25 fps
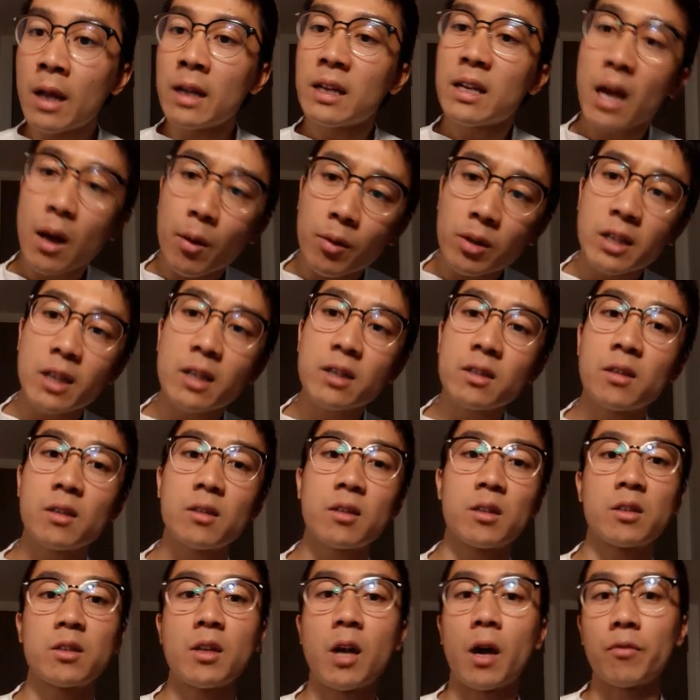Nowadays,
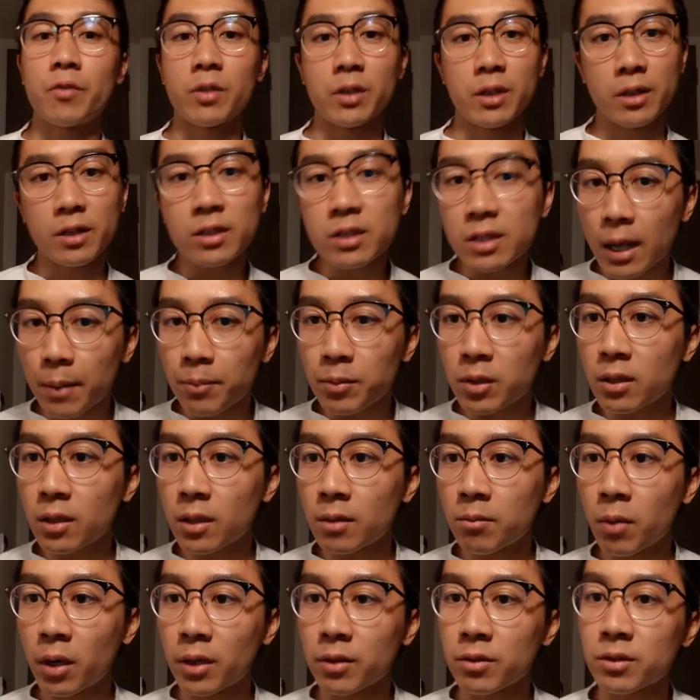this is not really accepted
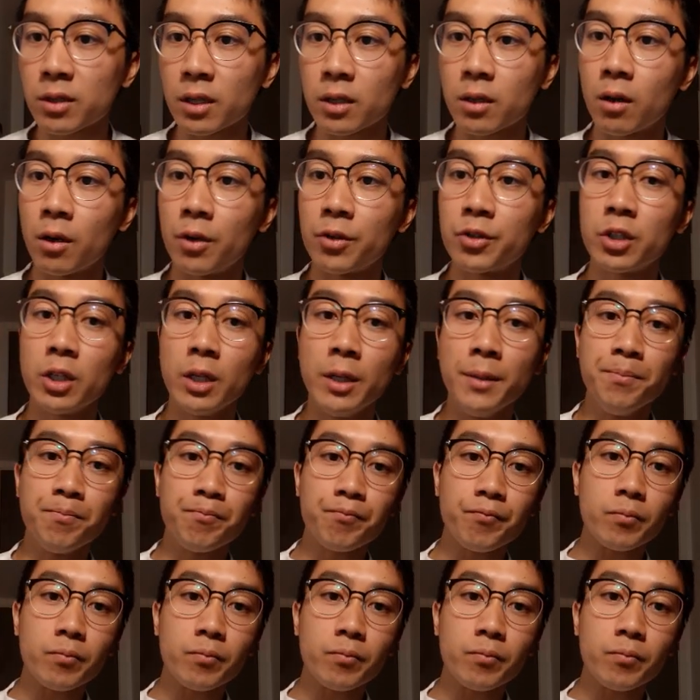in modern psychology,